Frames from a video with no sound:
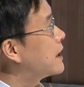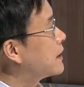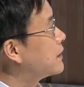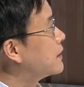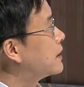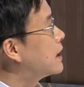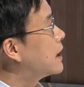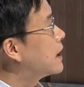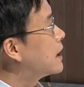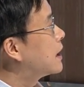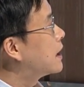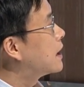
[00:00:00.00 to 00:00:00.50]

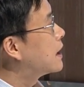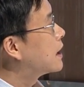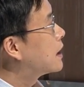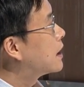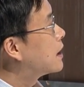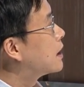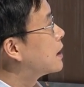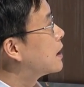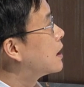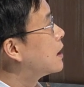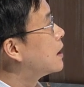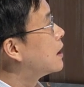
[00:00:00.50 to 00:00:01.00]
And when
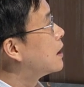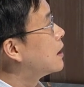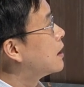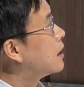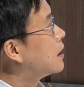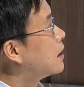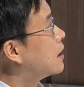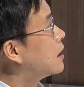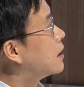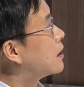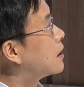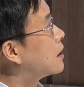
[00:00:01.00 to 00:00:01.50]
we ask the
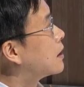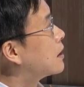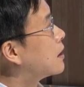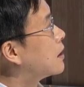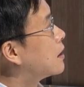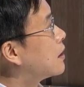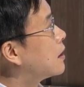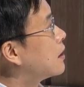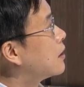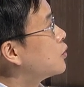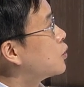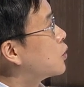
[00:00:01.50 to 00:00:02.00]

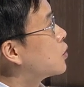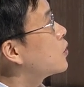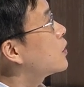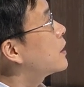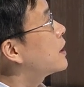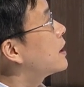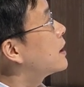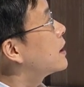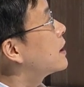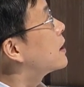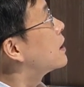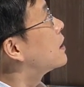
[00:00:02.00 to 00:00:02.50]
questions like,
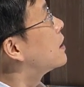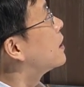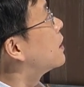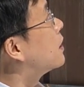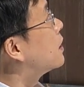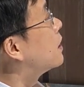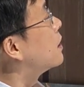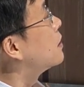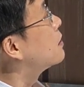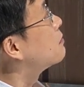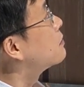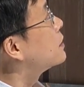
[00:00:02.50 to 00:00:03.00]

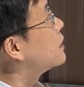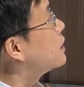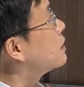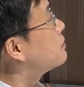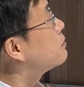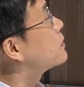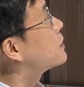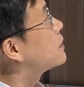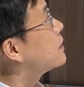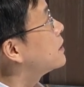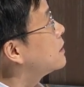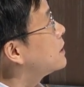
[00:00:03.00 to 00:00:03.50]
is
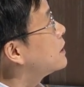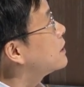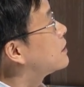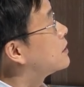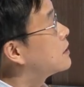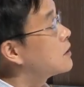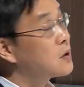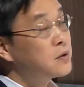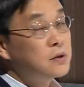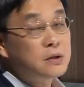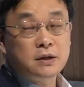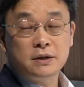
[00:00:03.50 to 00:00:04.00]
individual
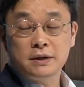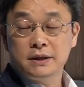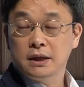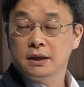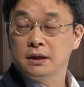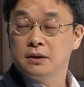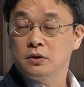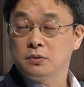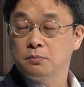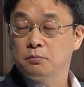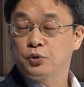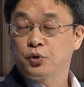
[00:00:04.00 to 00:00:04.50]
freedom
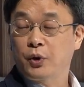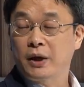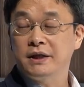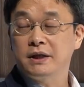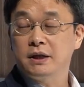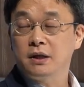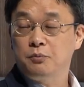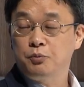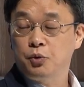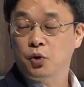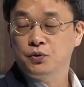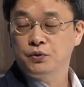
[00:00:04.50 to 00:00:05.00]
more
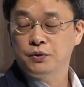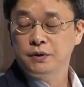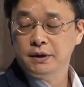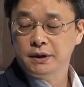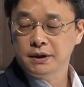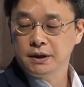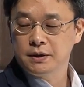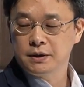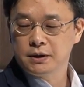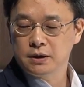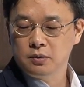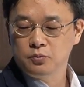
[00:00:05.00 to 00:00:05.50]
important than
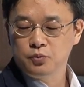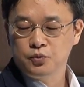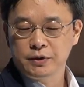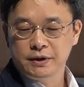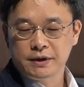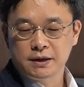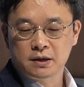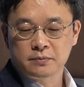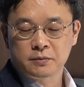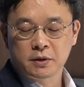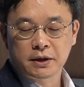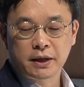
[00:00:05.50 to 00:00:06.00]
social
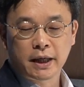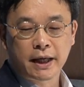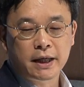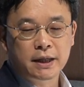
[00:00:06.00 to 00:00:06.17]
order?